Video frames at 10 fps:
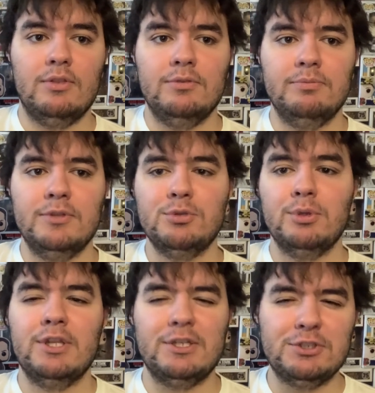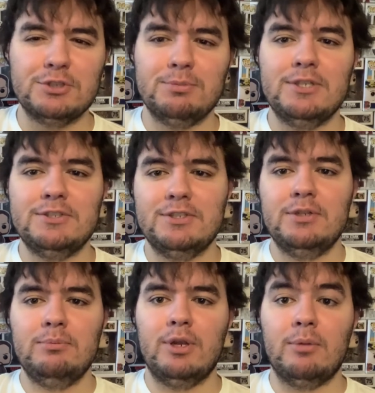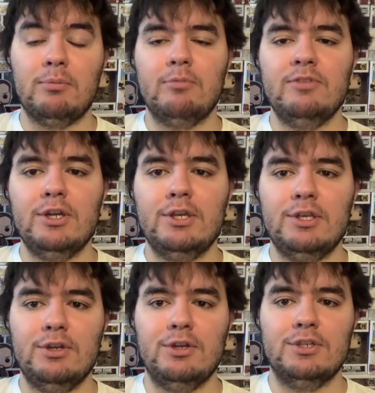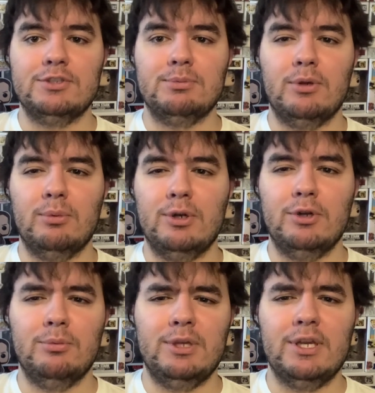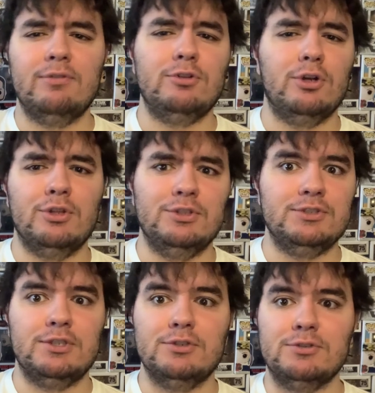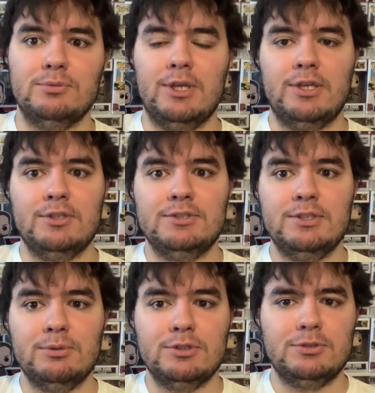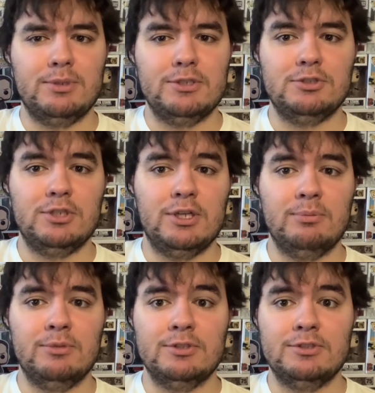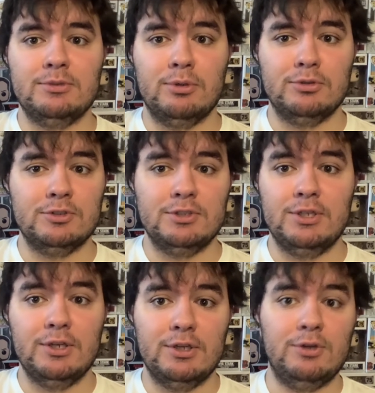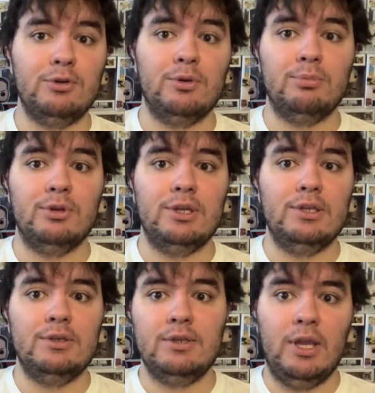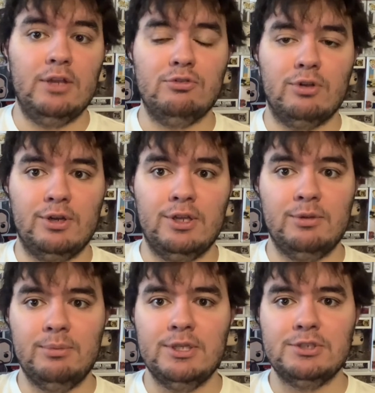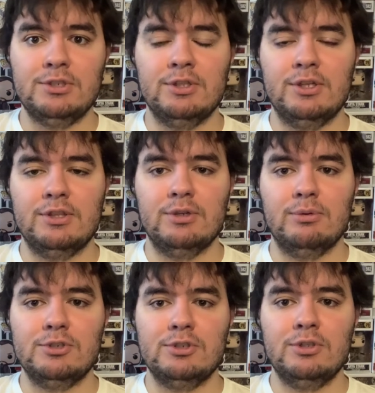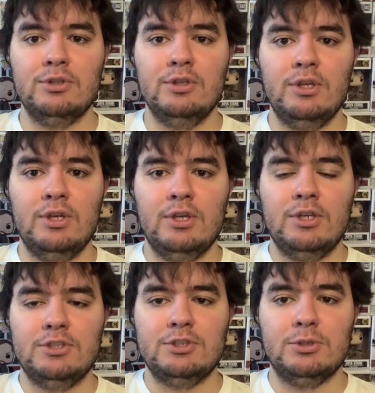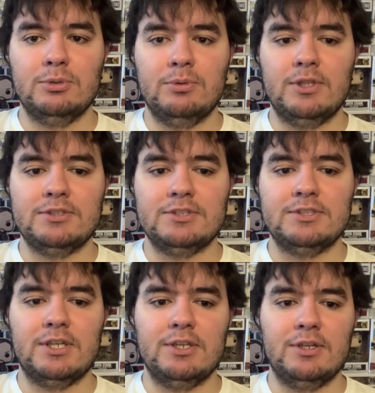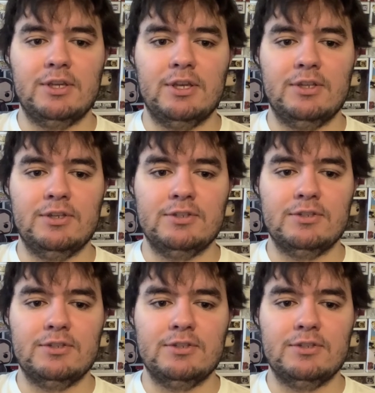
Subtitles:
this one just makes it in, but I'm very curious about what it'll be after all these years. They're making a sequel to Space Jam that's supposedly going to incorporate hand-drawn animation like the original. So that's exciting, and